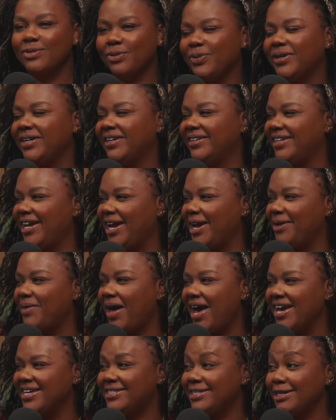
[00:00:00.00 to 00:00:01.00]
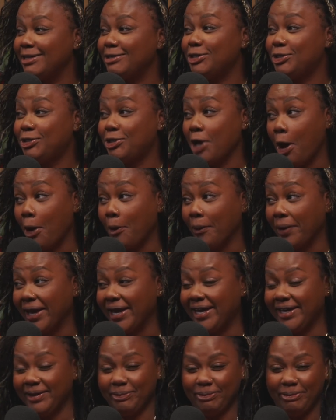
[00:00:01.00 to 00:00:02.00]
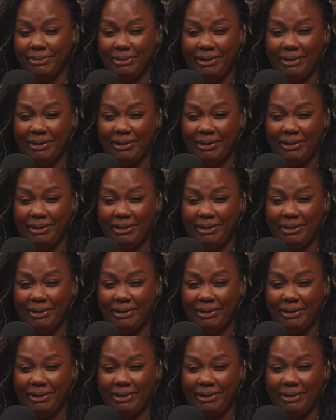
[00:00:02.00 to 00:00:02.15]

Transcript: a real name. I said Doey.